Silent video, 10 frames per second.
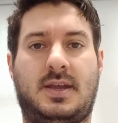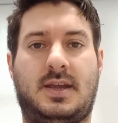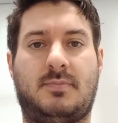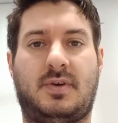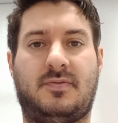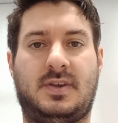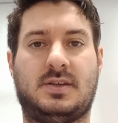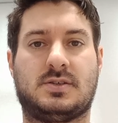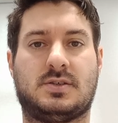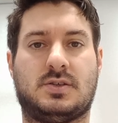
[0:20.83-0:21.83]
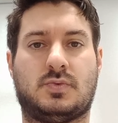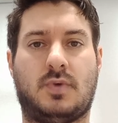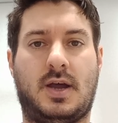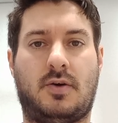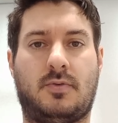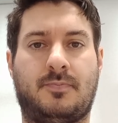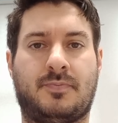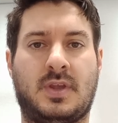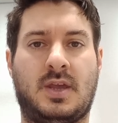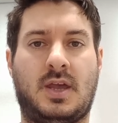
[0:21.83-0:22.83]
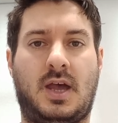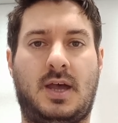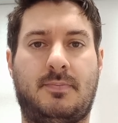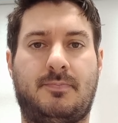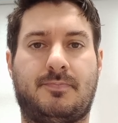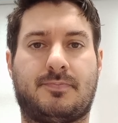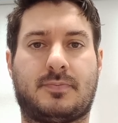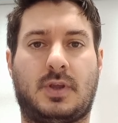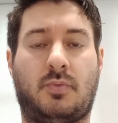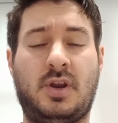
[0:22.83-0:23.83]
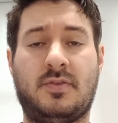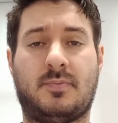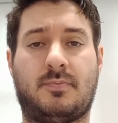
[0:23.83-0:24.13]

in my feed as well. One of